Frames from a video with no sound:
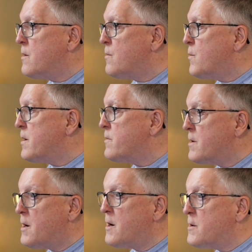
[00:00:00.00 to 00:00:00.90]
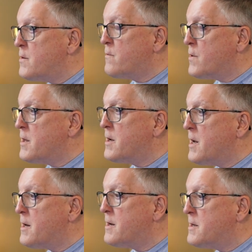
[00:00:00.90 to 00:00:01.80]
whether or not you've really
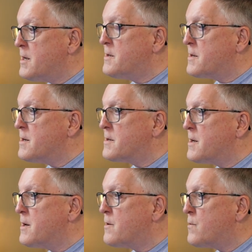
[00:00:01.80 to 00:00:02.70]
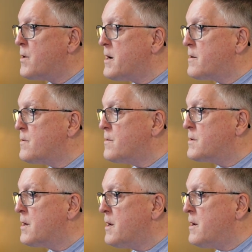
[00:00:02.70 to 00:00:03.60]
got a decent set of records.